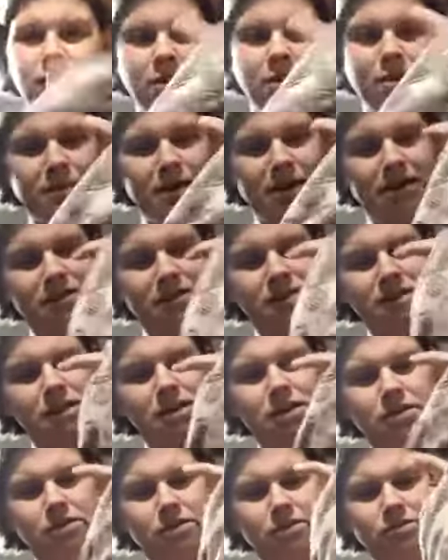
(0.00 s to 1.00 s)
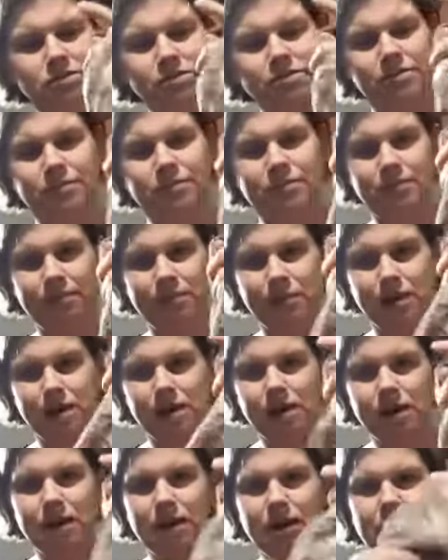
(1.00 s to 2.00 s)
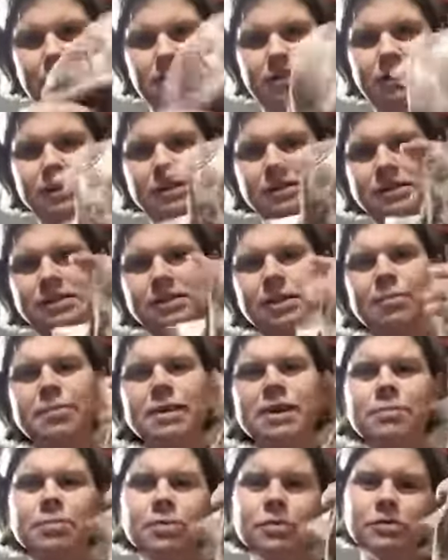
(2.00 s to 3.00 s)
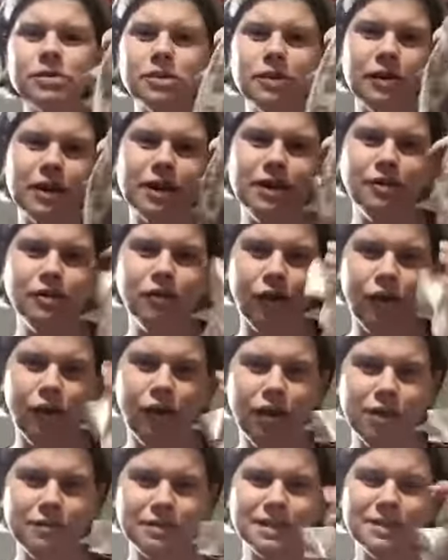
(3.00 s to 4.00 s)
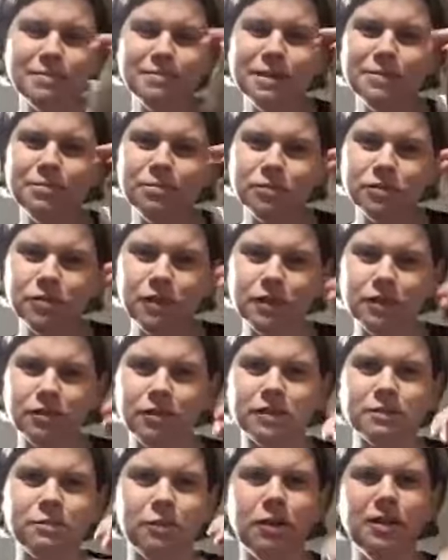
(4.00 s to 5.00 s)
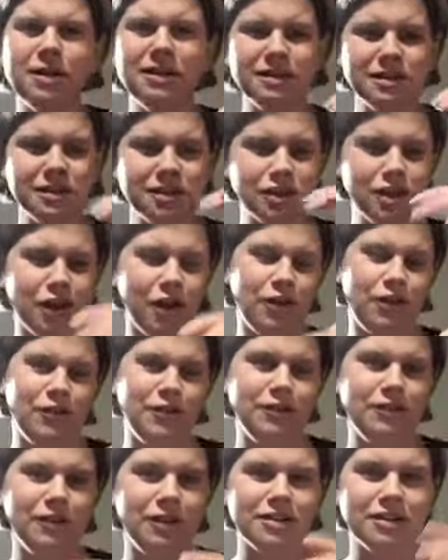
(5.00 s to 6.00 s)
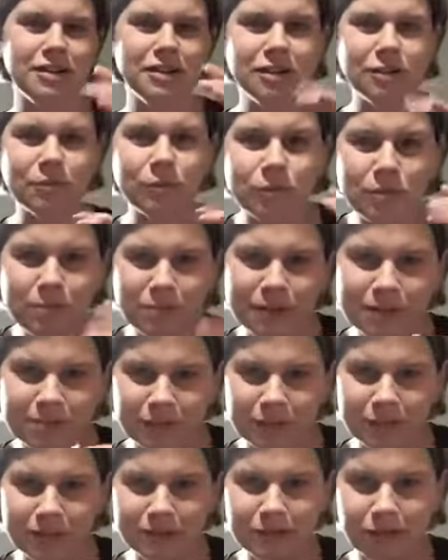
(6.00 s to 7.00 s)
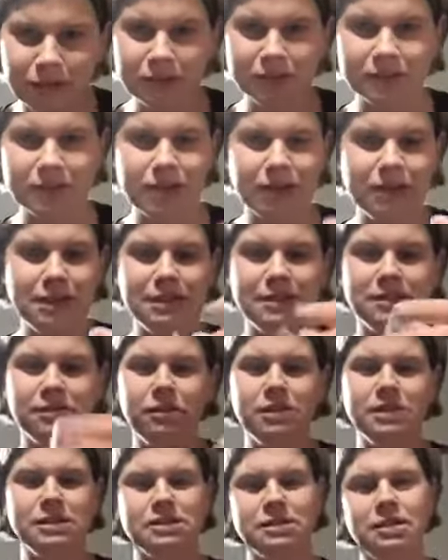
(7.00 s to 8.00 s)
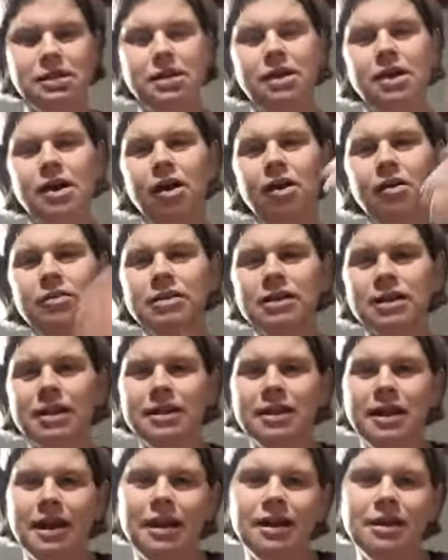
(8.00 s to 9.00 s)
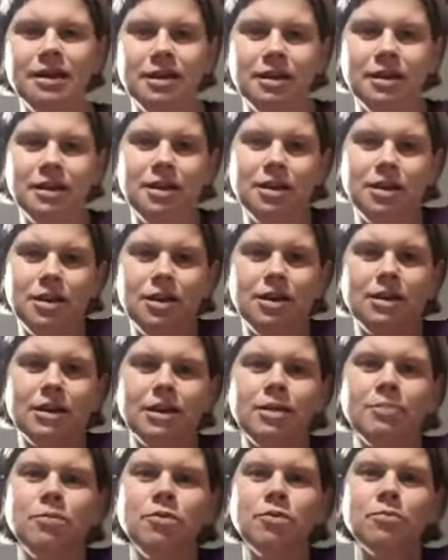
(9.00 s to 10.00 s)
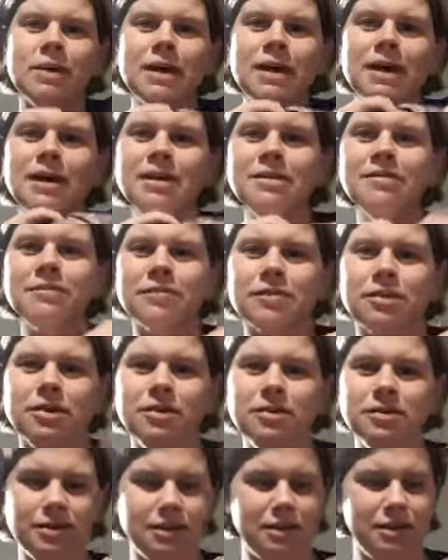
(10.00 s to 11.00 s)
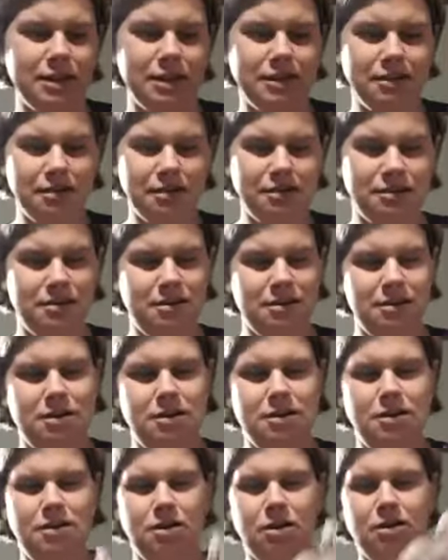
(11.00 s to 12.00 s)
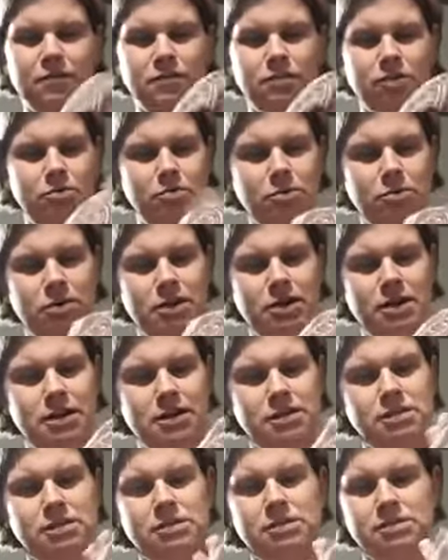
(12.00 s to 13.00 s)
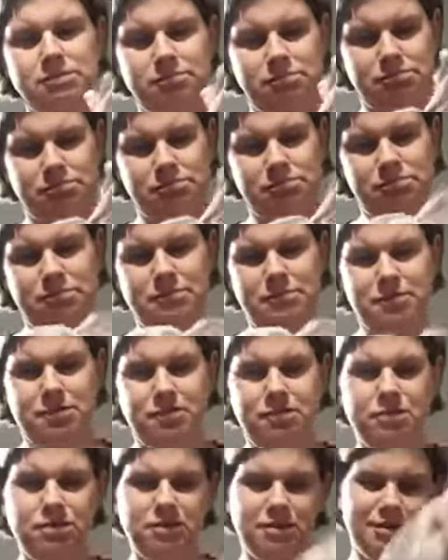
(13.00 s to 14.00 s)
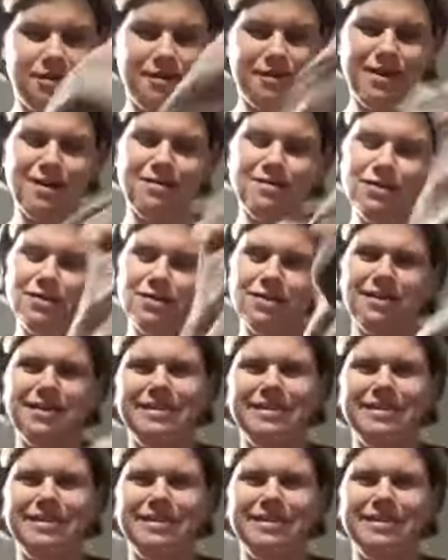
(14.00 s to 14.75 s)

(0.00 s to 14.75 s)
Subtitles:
I make a circle. And some people tie a knot. I've seen people tie knots, but I don't. I don't know what the best way is, but I do it like this. So I just hold it like there. Then I pull my hand through, and then I've got my. Oh no, I haven't.